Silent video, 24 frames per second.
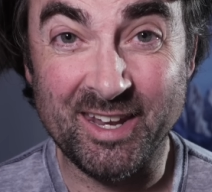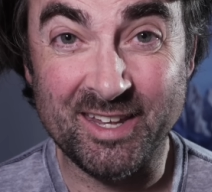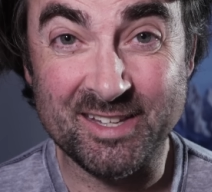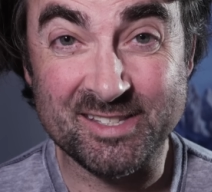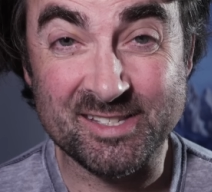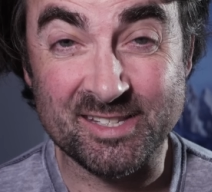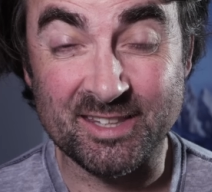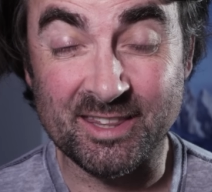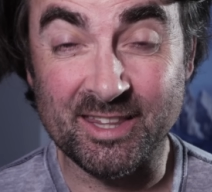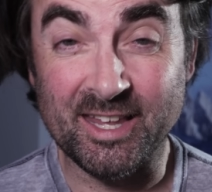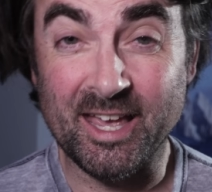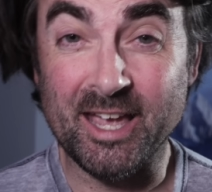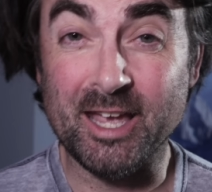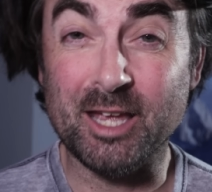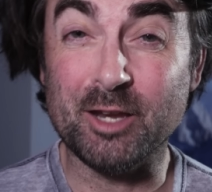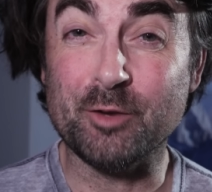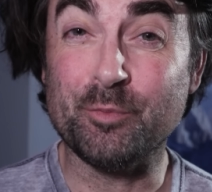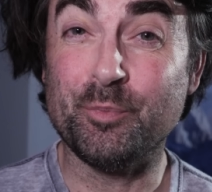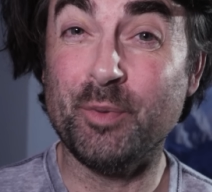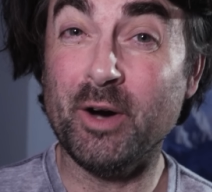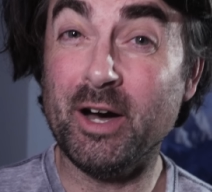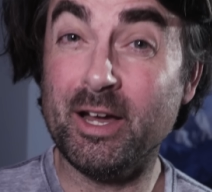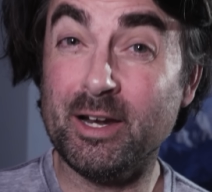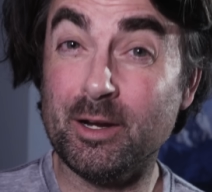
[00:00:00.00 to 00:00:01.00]
It's
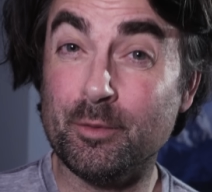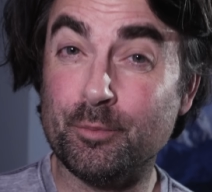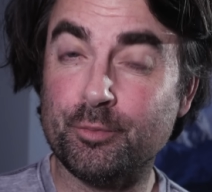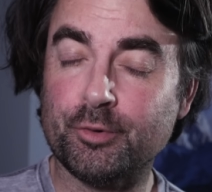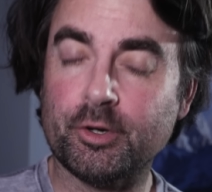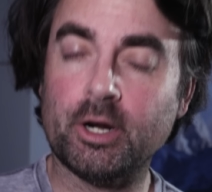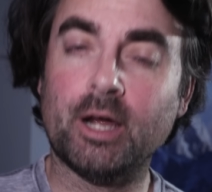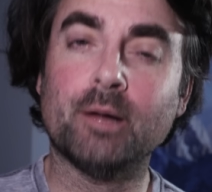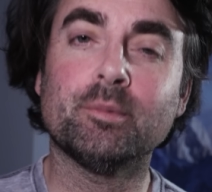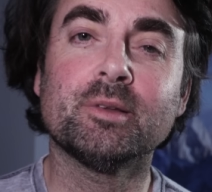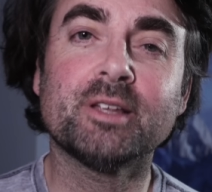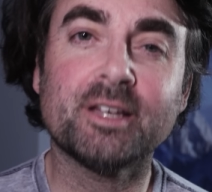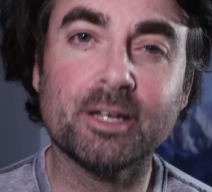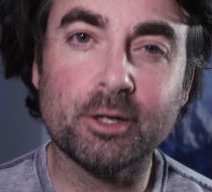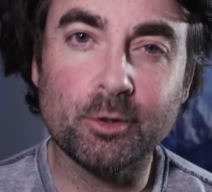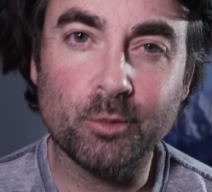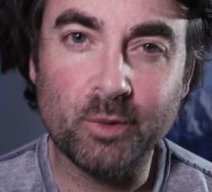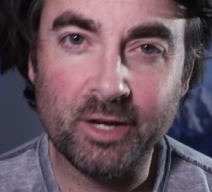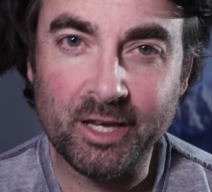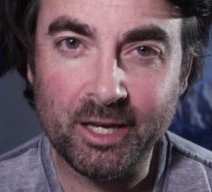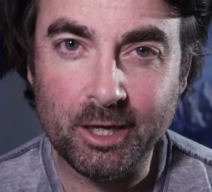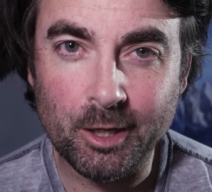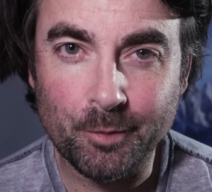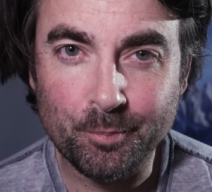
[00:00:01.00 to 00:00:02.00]
late, but I'm probably gonna
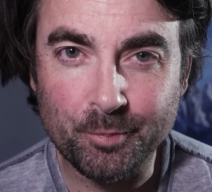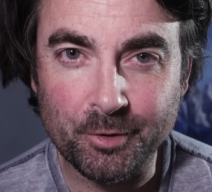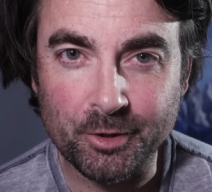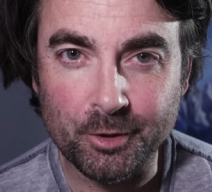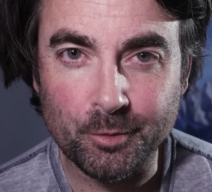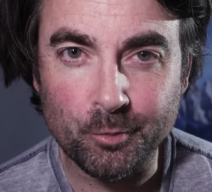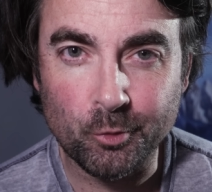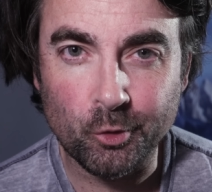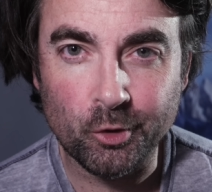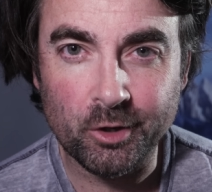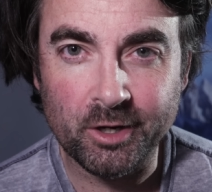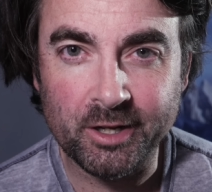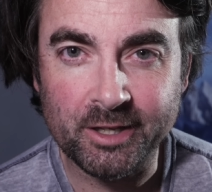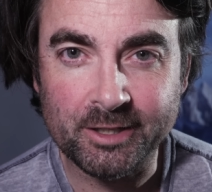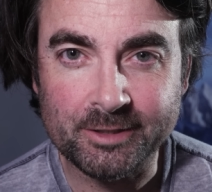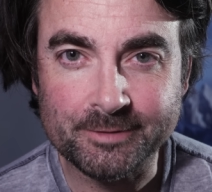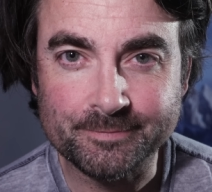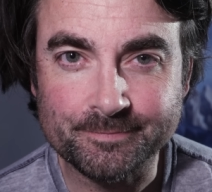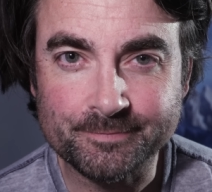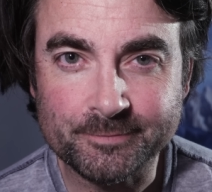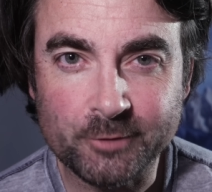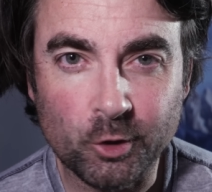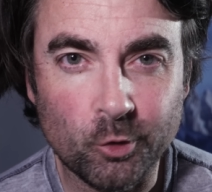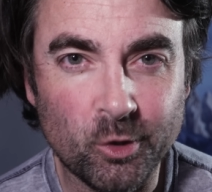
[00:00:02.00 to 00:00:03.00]
wake up in the
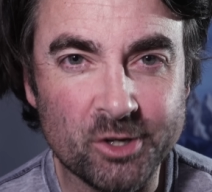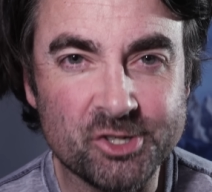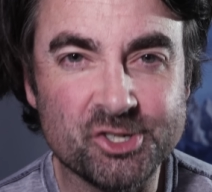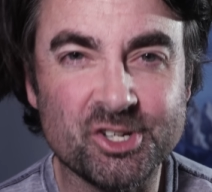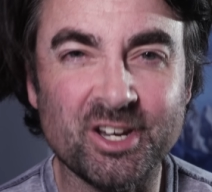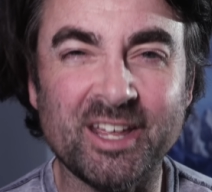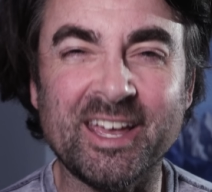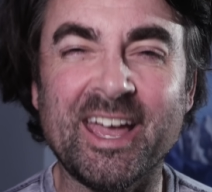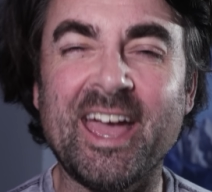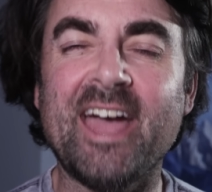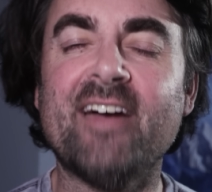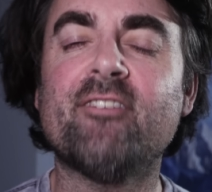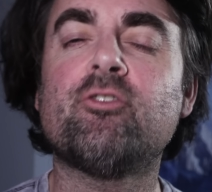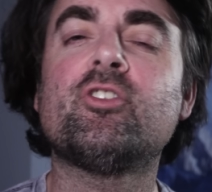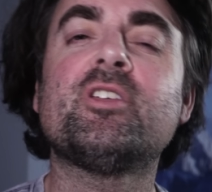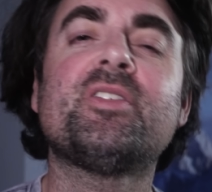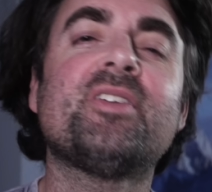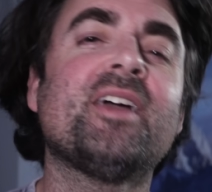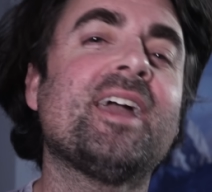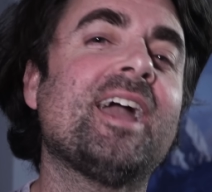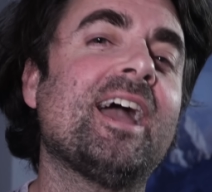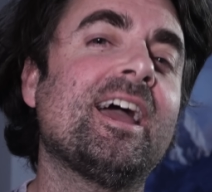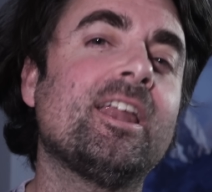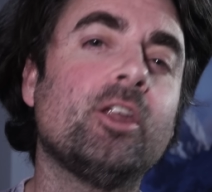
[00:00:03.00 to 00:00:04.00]
morning questioning
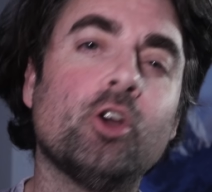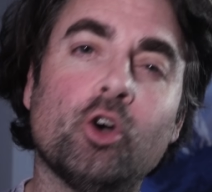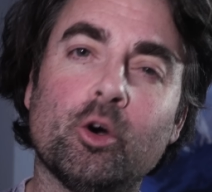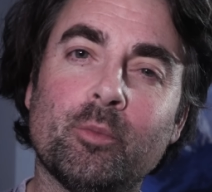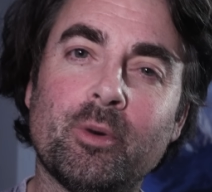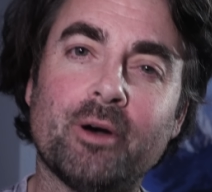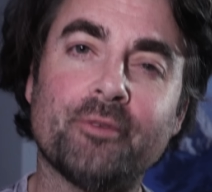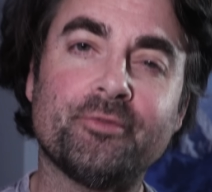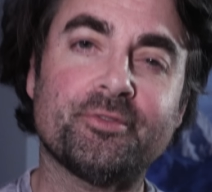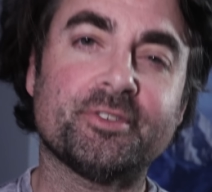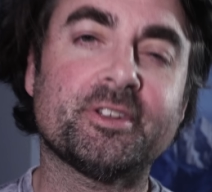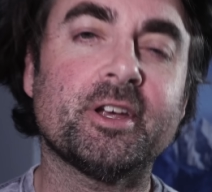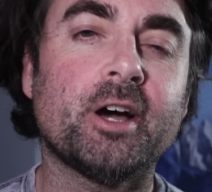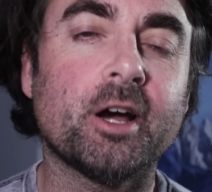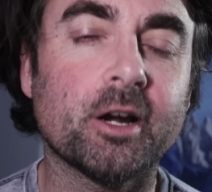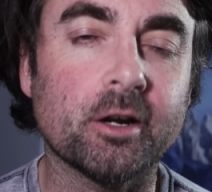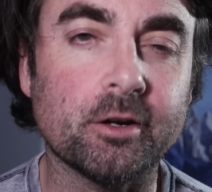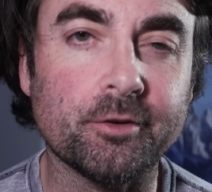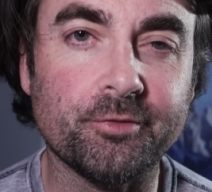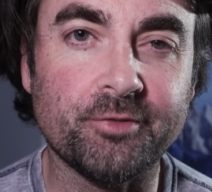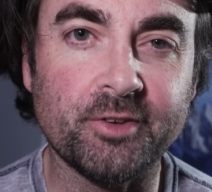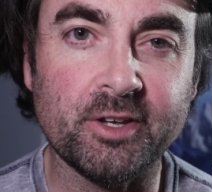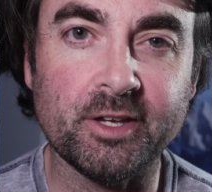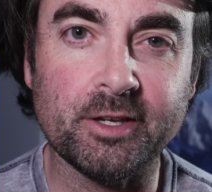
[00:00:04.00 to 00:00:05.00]
everything I know about
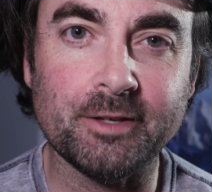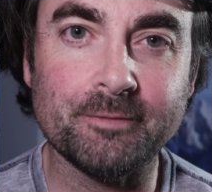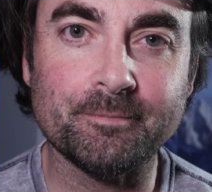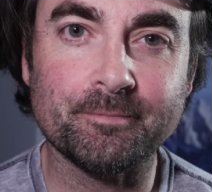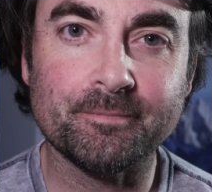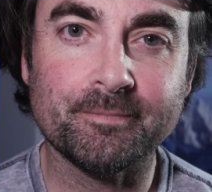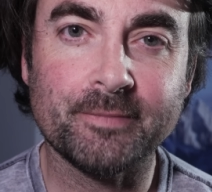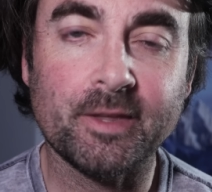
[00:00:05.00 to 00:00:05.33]
photography.